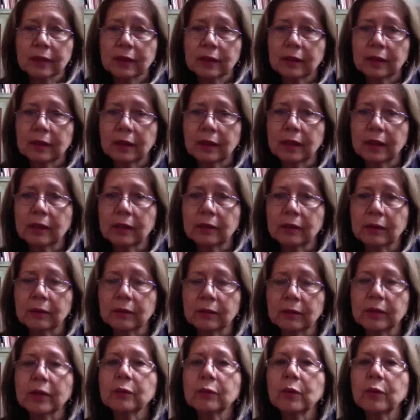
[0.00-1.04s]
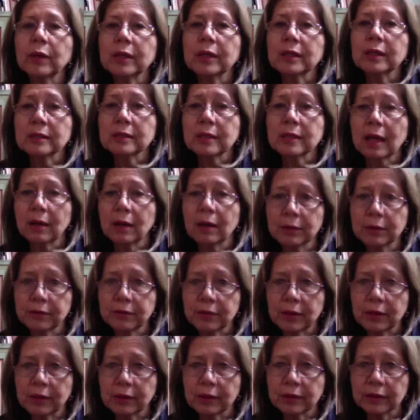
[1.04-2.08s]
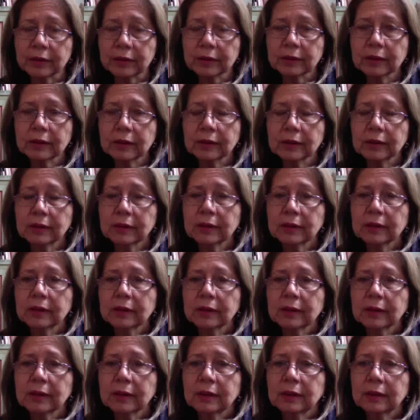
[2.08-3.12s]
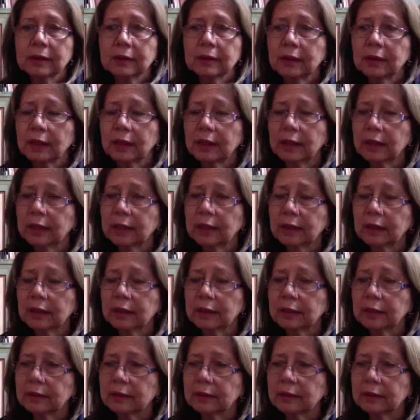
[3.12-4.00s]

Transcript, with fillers: they they wanted us out of there. They